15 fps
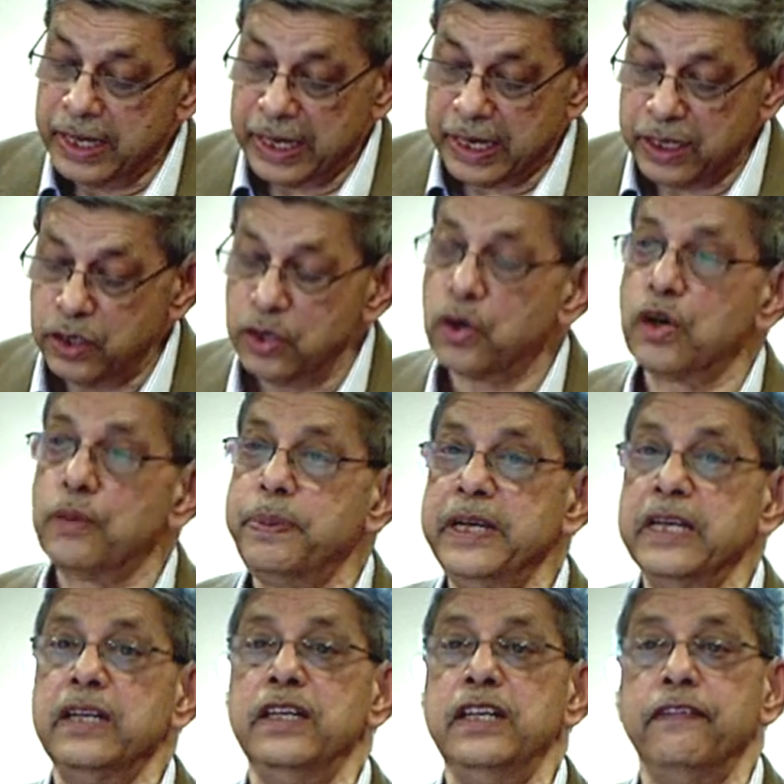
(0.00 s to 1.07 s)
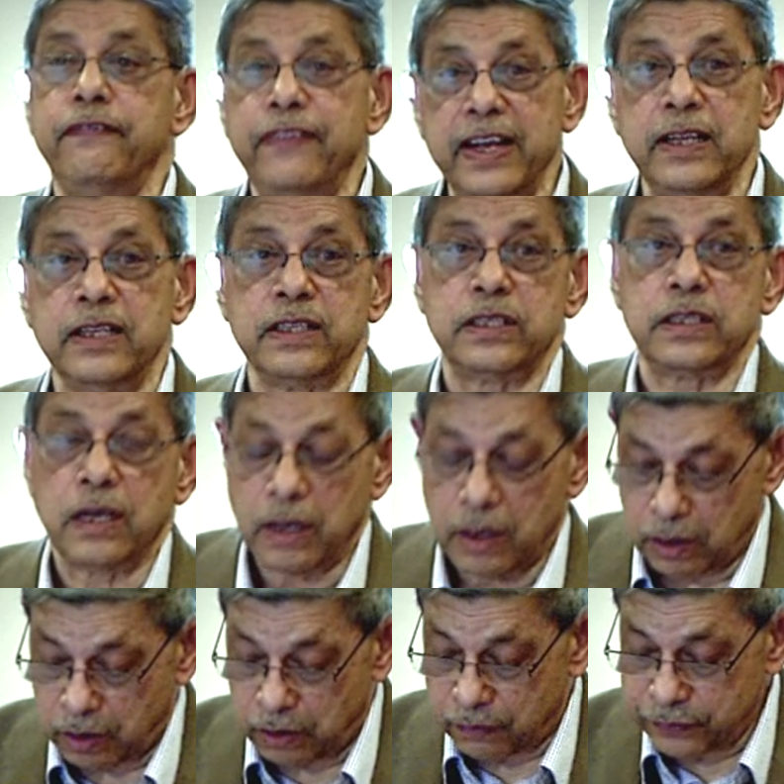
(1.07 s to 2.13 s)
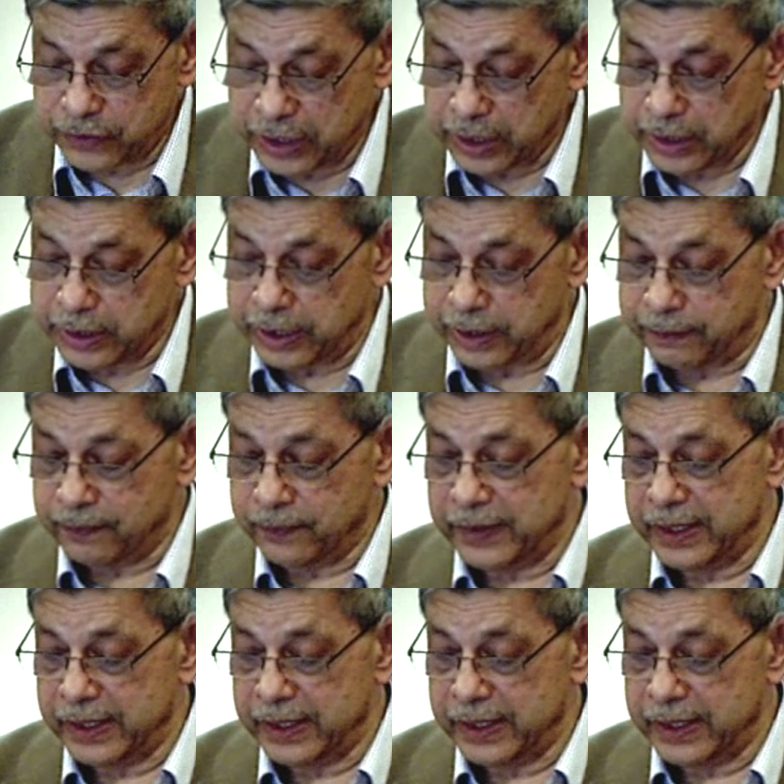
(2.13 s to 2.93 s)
a European defense of Turkey.